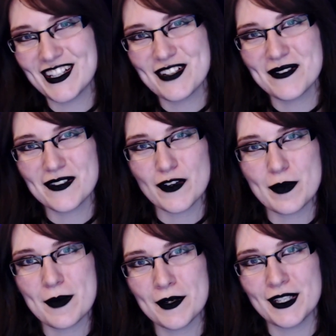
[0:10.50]
you wonderful
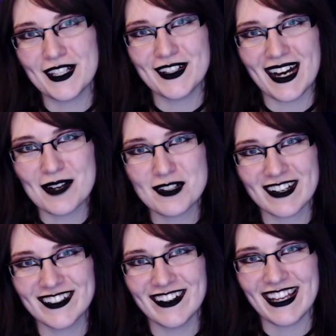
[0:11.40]
people. I'm
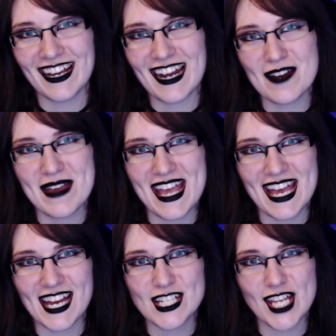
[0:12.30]
Dracthonia, and I'm
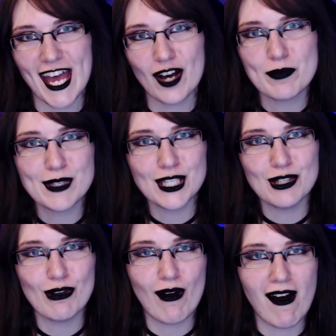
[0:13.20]
here to help
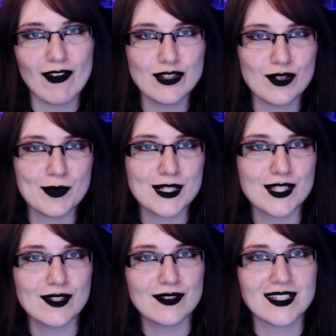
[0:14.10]
you on your
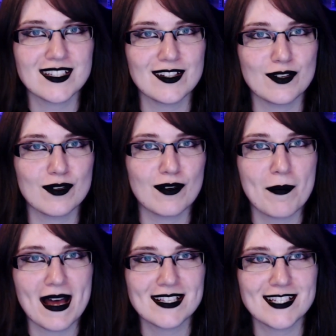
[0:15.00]
pursuit to your
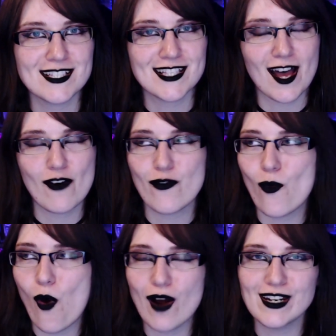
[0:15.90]
best self,
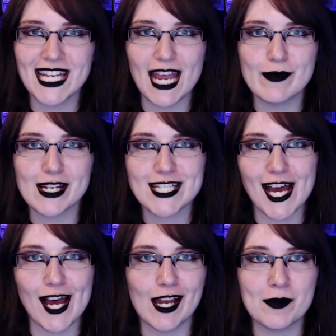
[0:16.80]
one game at a
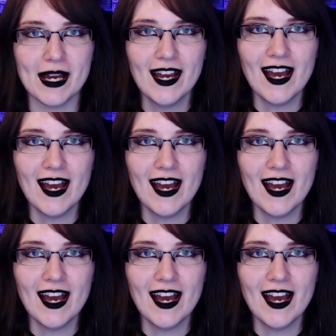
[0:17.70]
time.